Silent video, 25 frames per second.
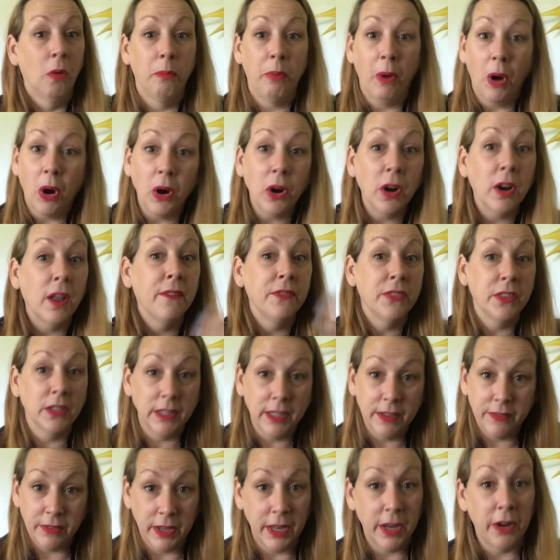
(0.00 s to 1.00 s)
part of the
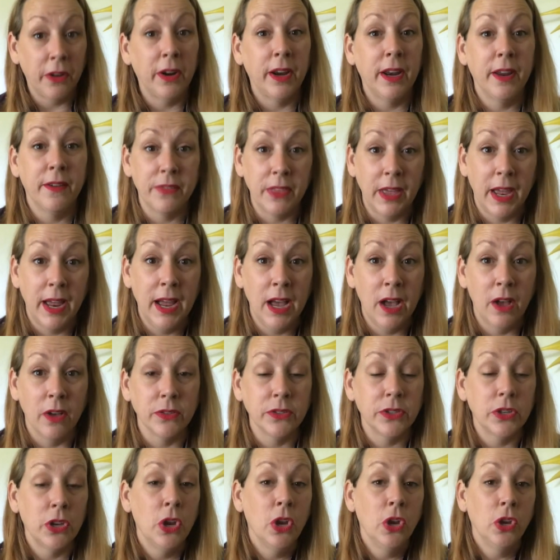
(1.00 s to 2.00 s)
living area of the
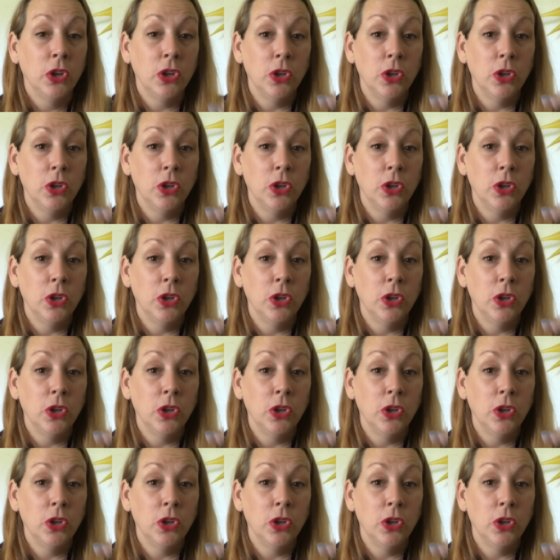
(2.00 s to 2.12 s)
house.